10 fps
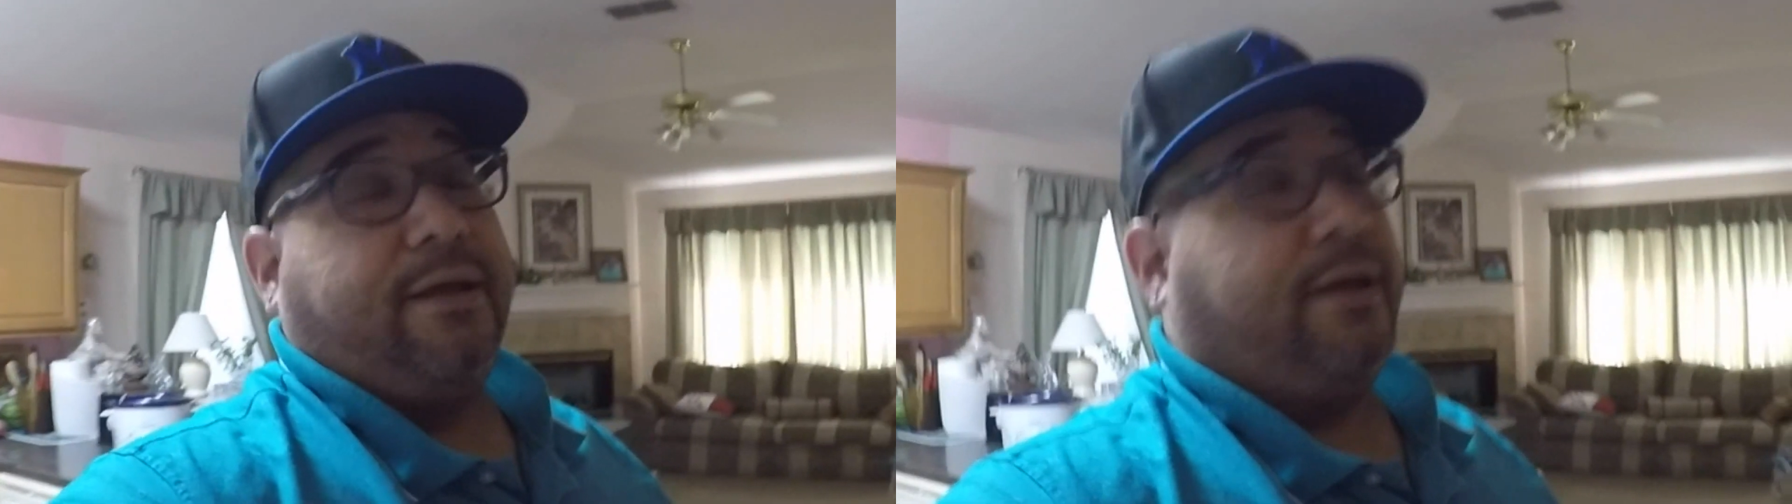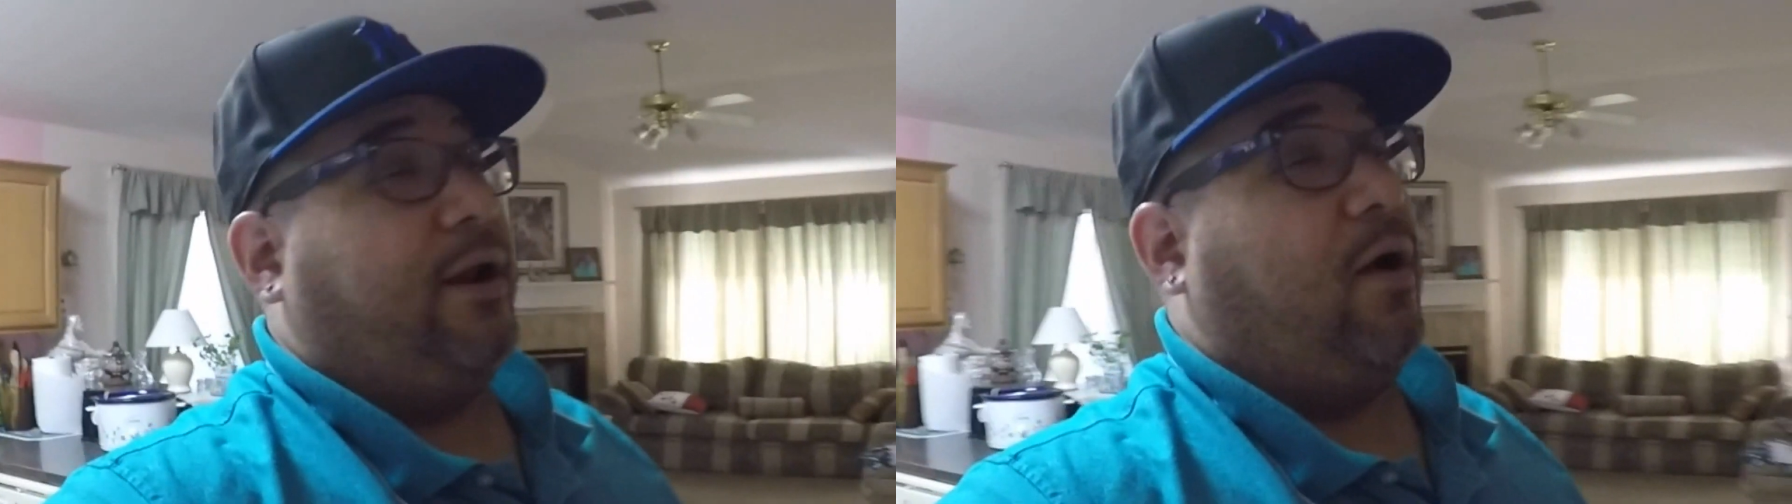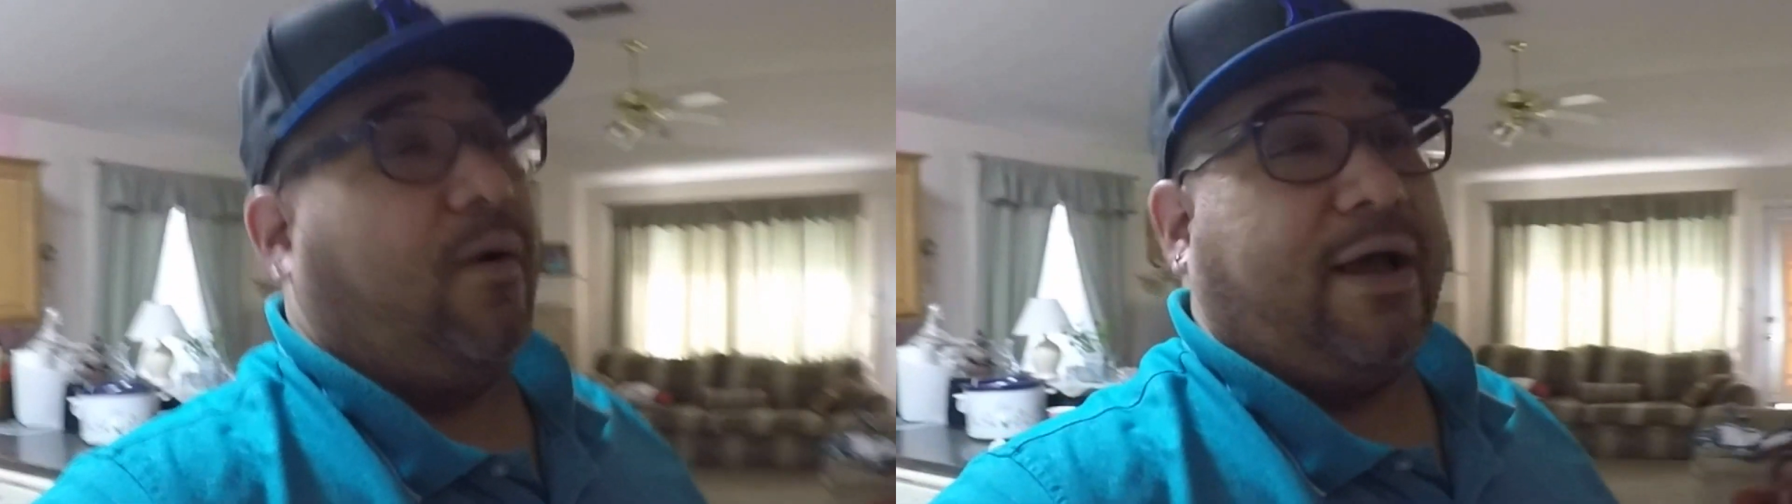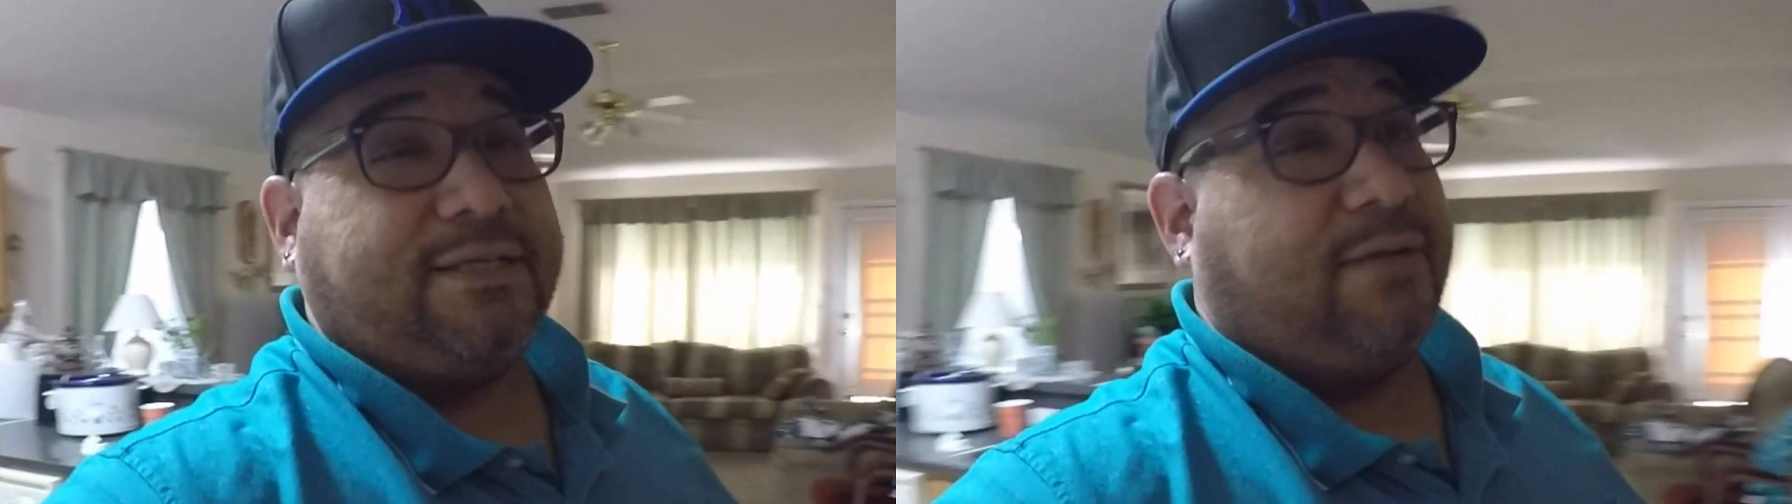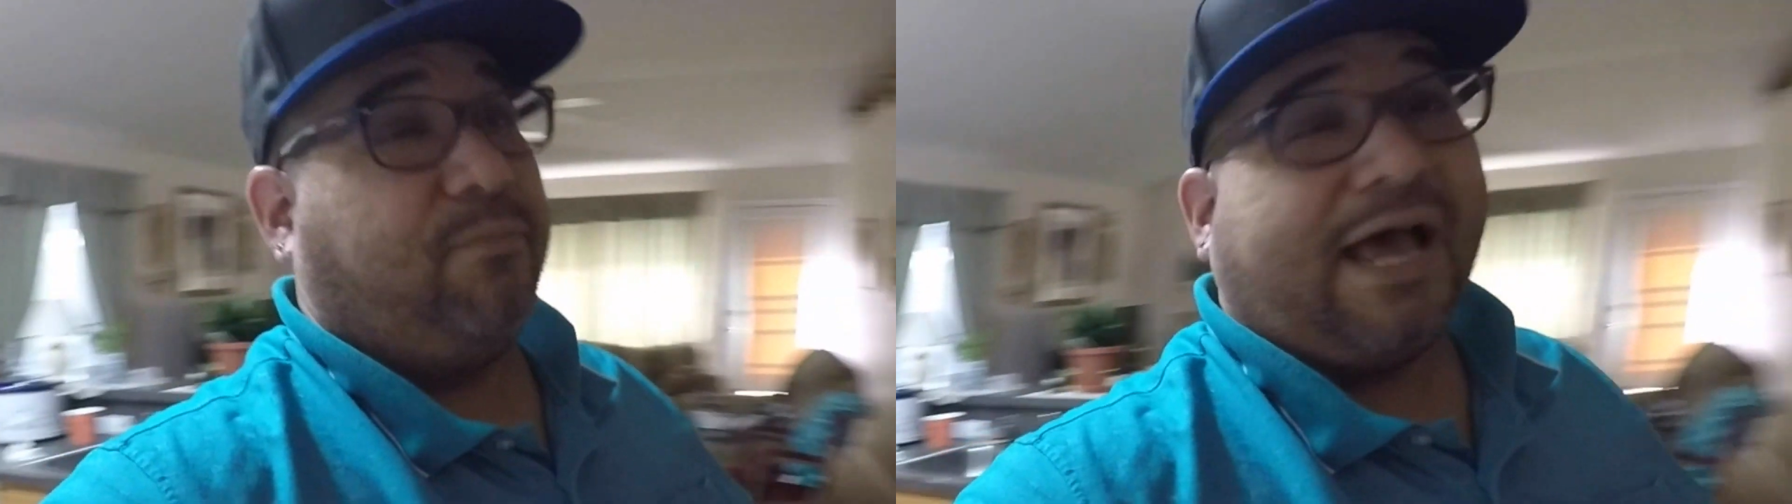You know, like I
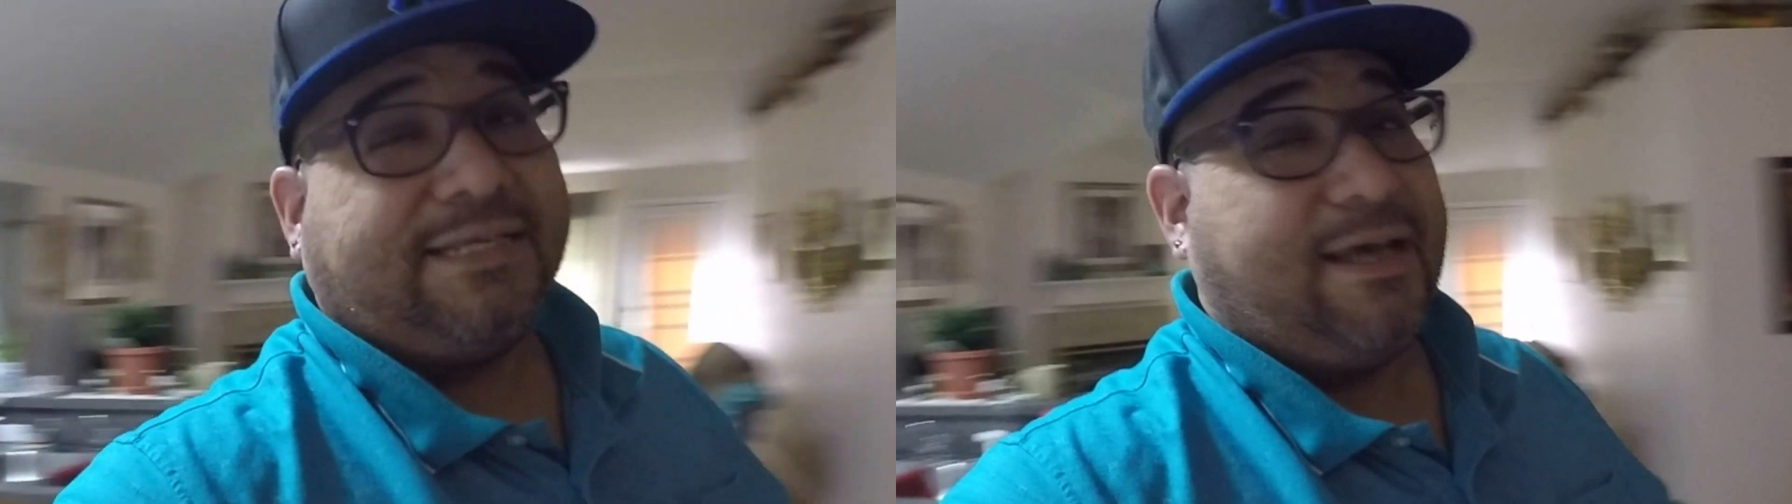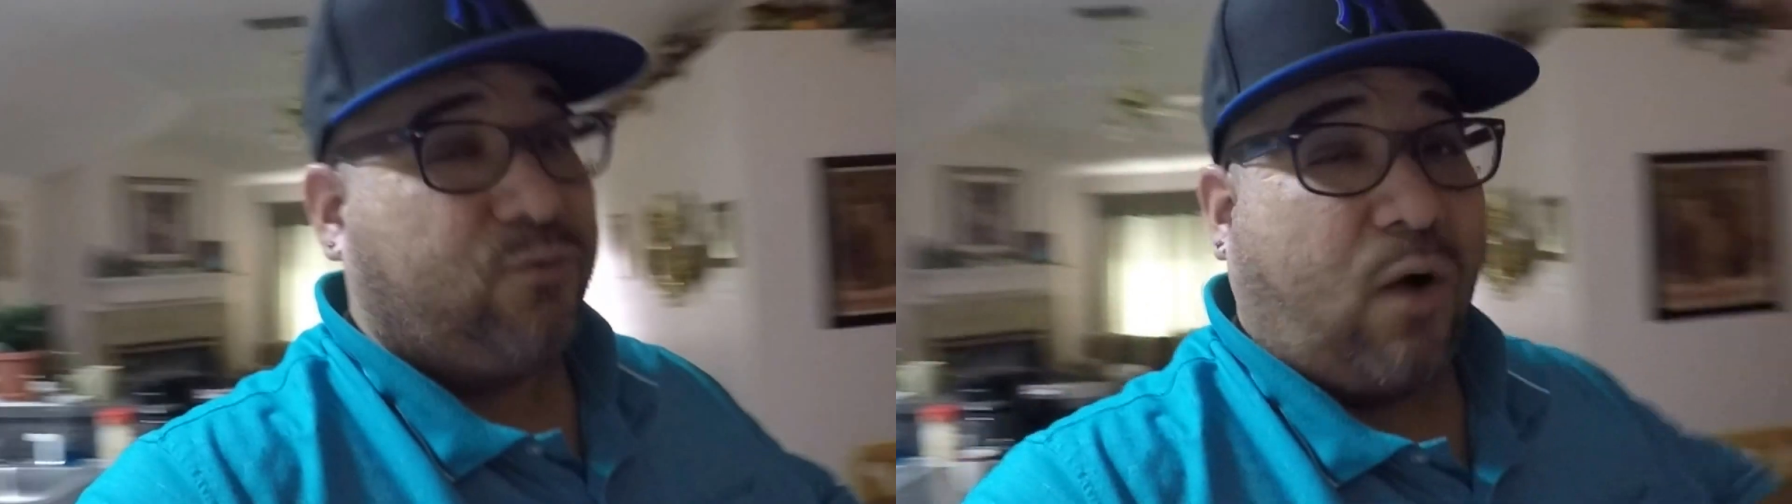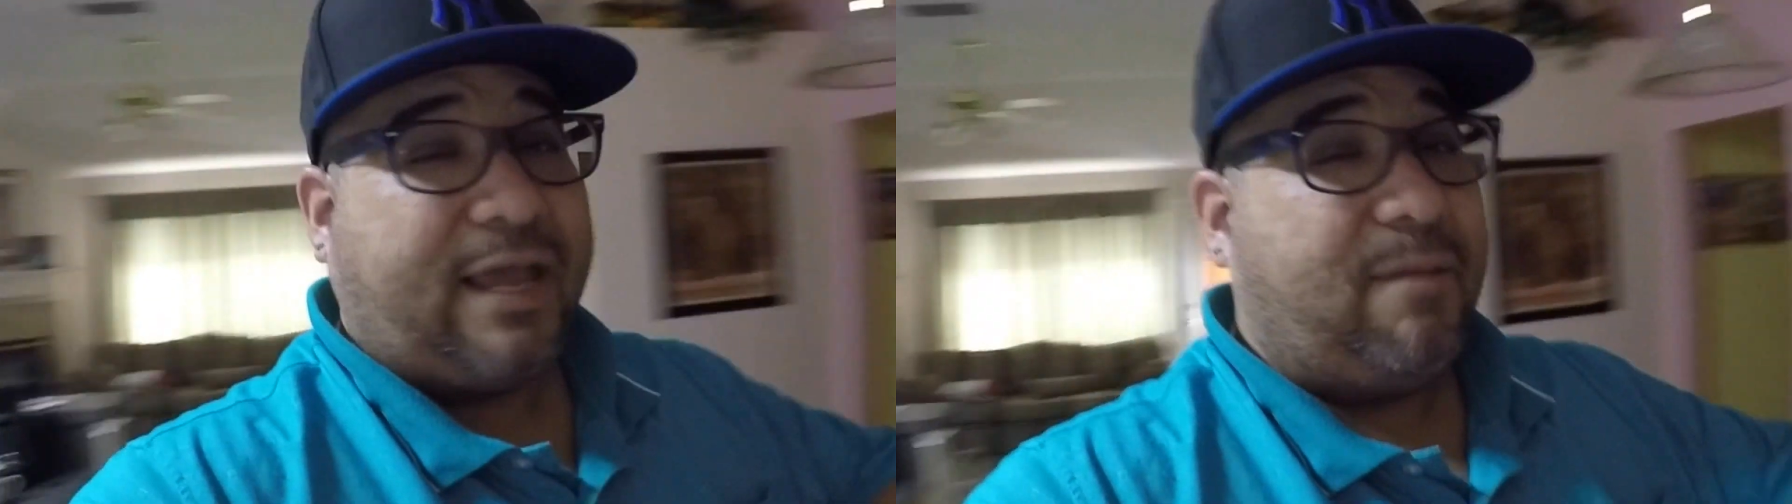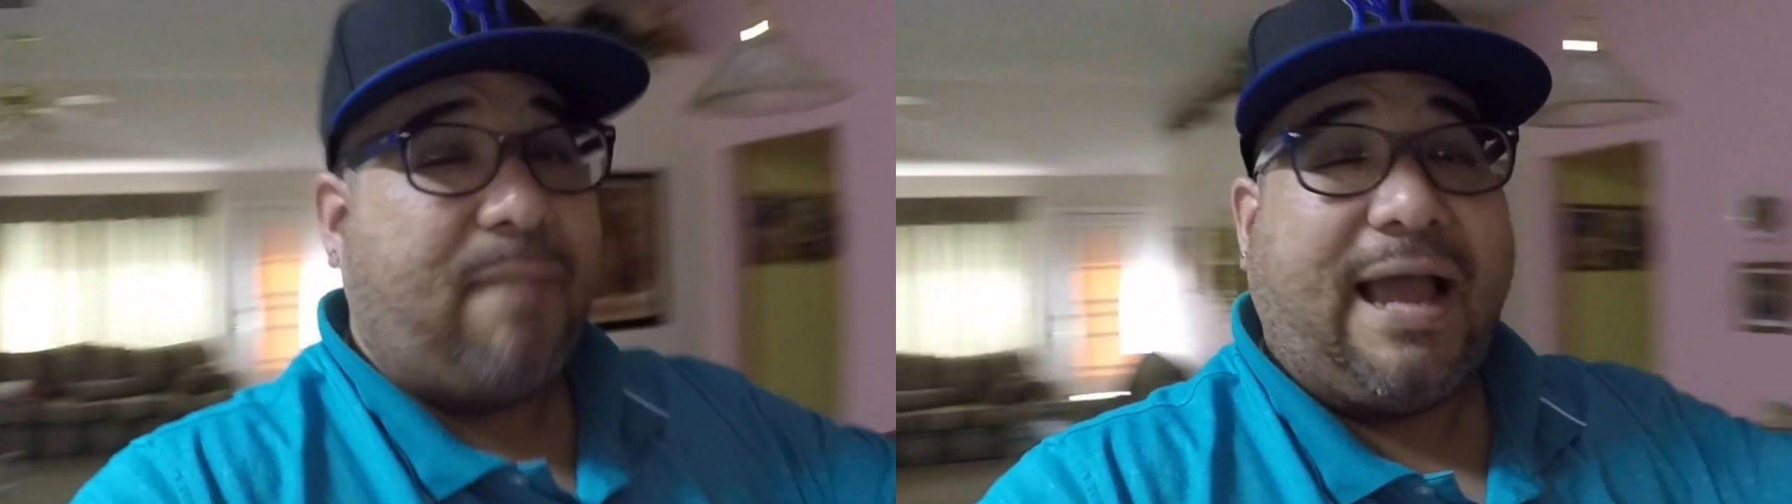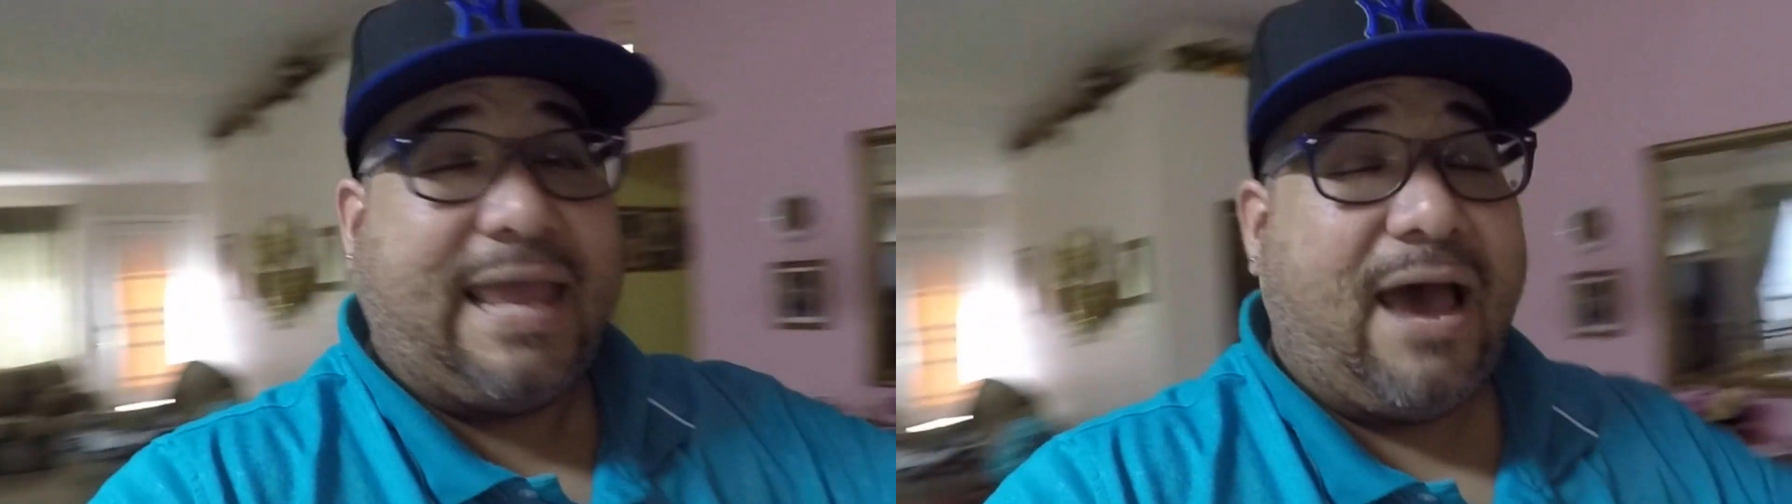said, as I was walking
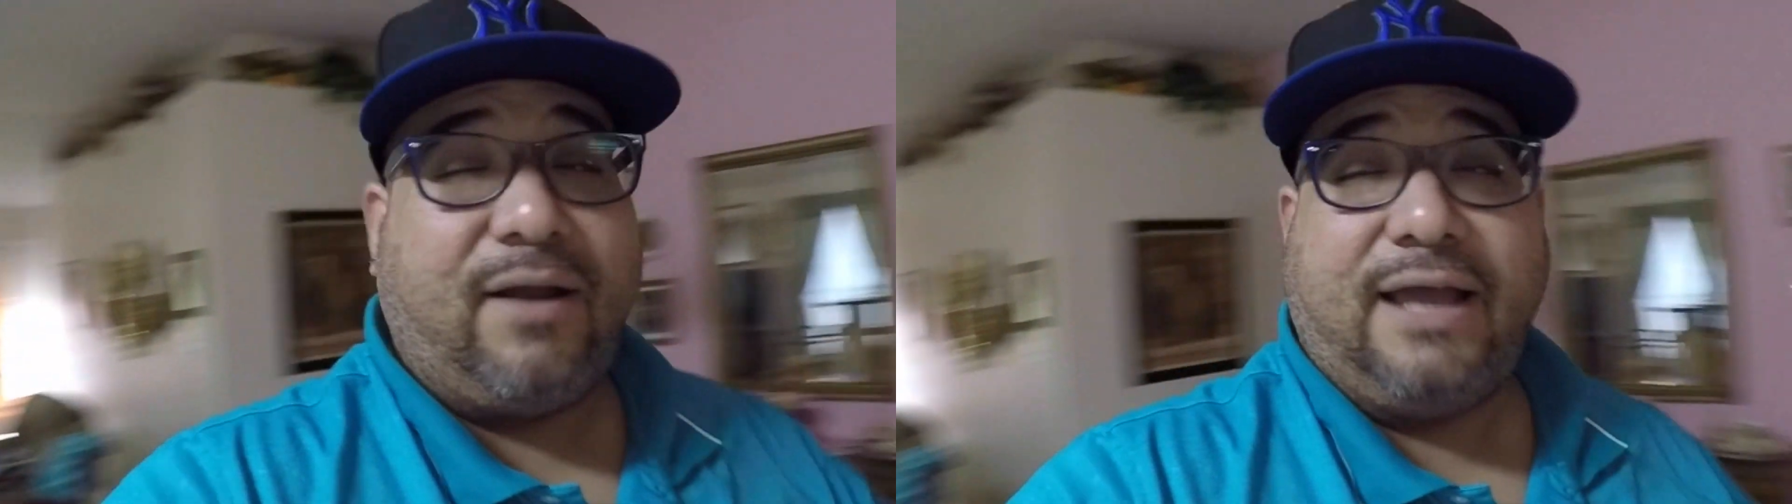back out,